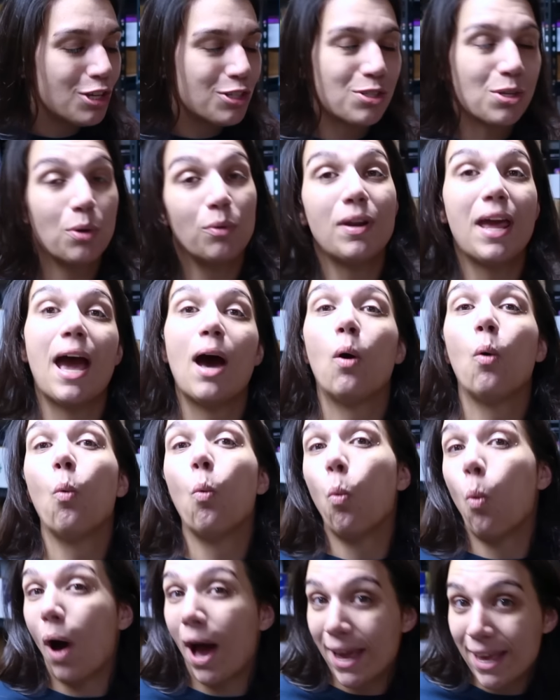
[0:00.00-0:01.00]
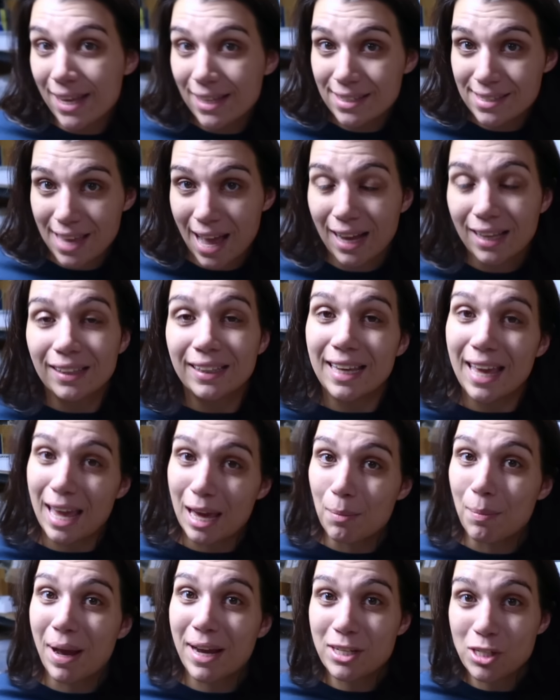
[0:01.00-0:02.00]
So now why exactly
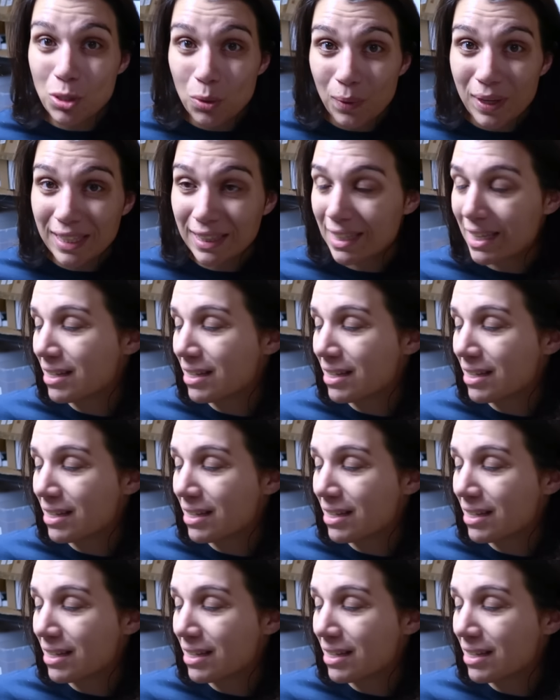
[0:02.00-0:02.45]
am I doing